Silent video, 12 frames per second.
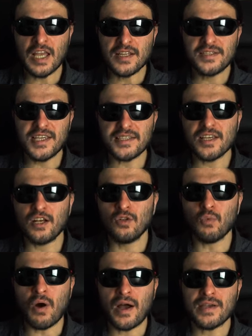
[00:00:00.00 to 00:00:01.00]

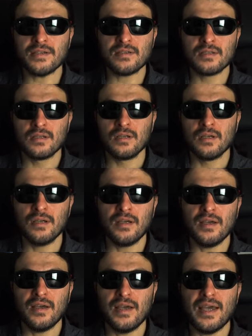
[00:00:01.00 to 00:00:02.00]
Detail-wise,
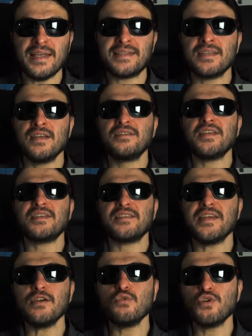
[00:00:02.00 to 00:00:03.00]
it
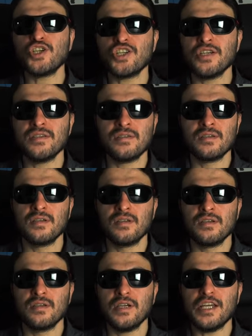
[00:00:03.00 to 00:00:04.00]
distinguishes
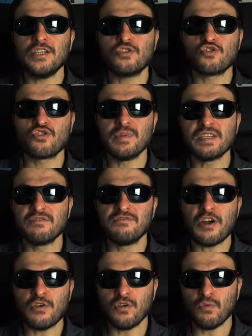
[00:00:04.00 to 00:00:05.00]
instruments
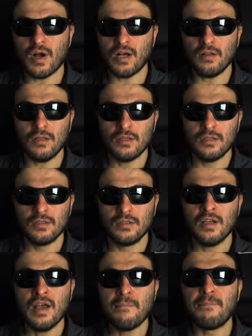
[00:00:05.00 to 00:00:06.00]
very well,
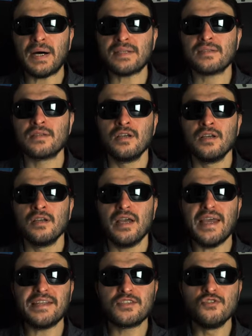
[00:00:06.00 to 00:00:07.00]
but
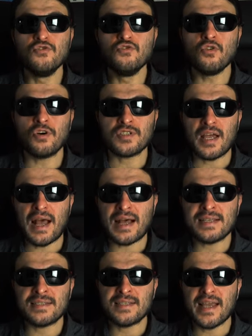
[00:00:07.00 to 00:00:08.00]
it's not
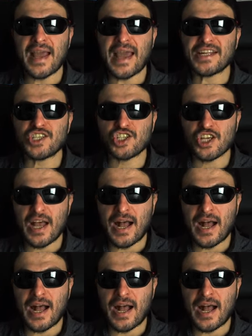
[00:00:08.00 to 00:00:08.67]
as etched